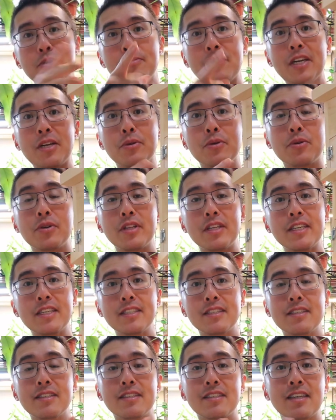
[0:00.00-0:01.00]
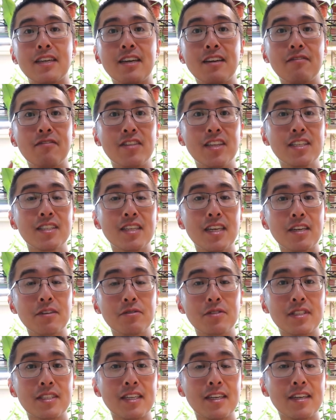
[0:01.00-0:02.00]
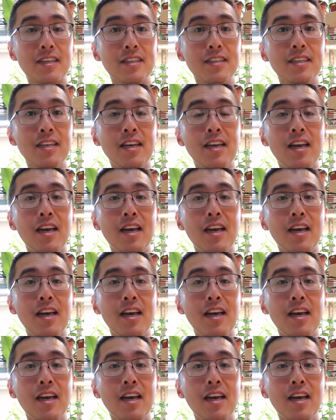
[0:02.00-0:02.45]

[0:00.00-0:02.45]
My goal is, is to have this outside